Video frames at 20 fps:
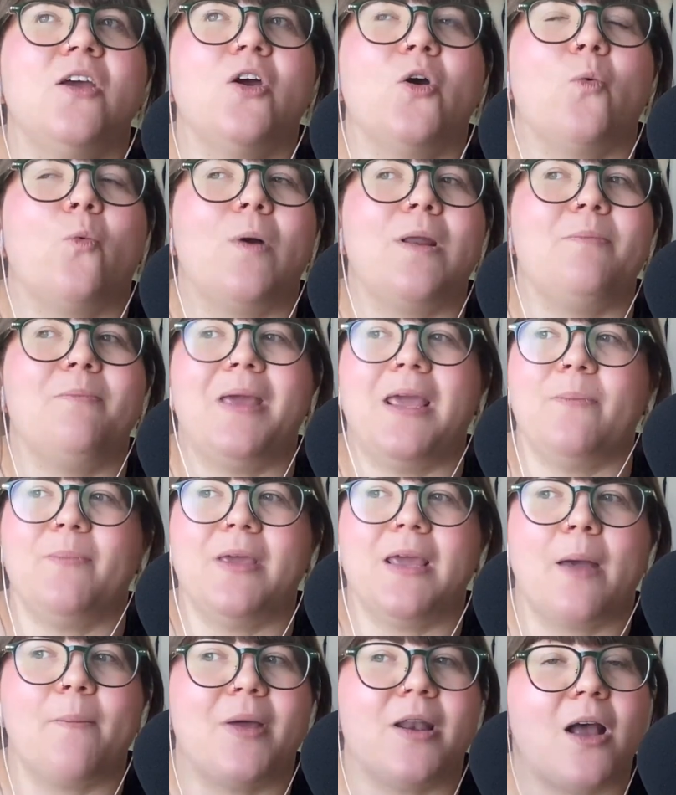when maybe
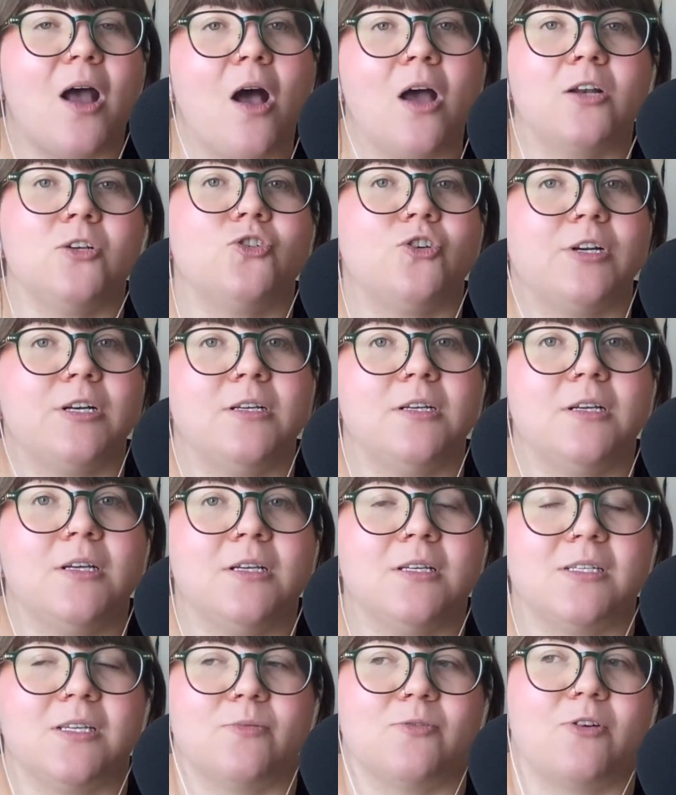I'm at 100
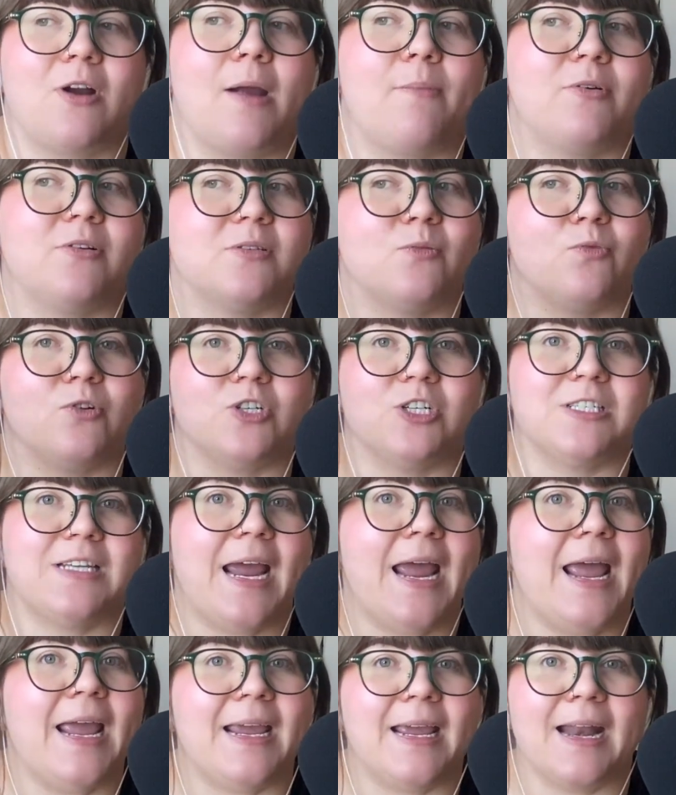subscribers and we're just
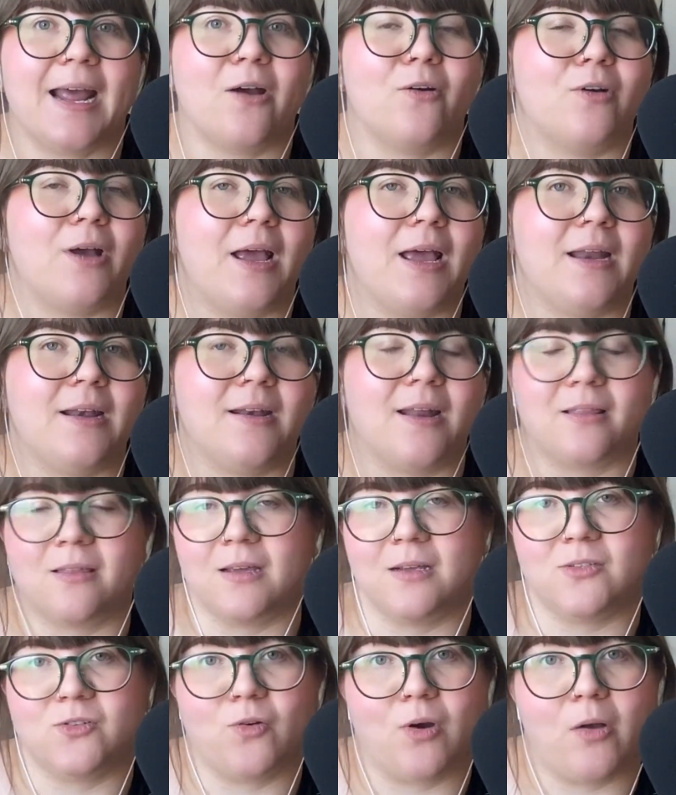hanging out and
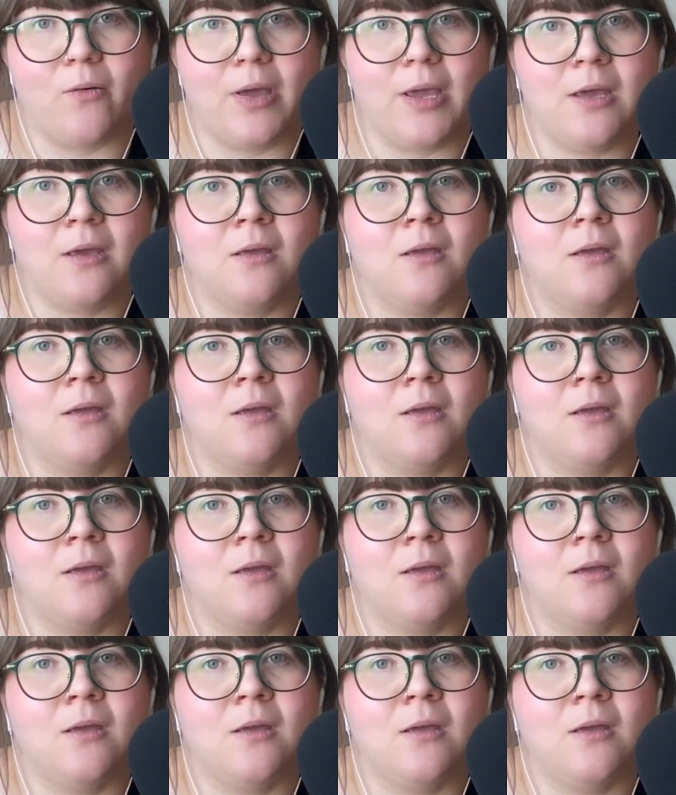nothing's growing.